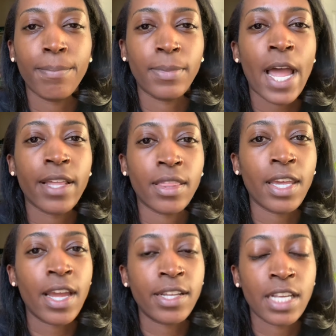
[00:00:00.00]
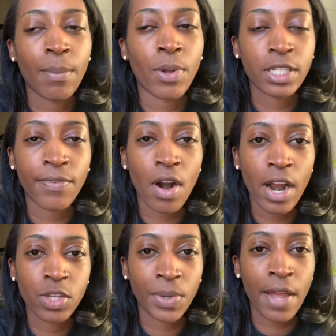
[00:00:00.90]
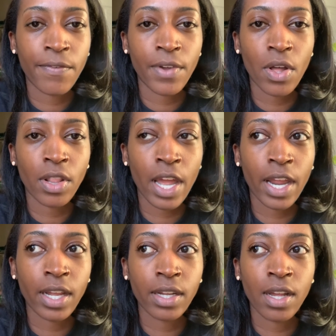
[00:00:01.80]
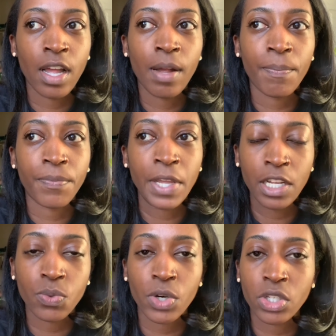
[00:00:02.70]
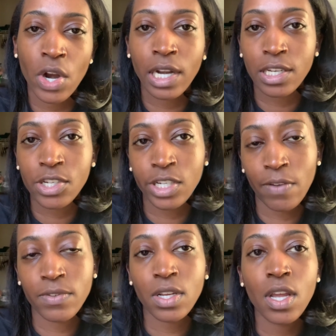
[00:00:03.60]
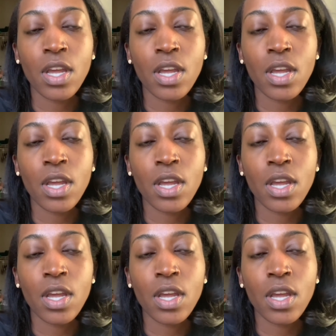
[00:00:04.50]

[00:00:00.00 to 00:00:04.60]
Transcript: like the example as far as when I felt like things were starting to shift.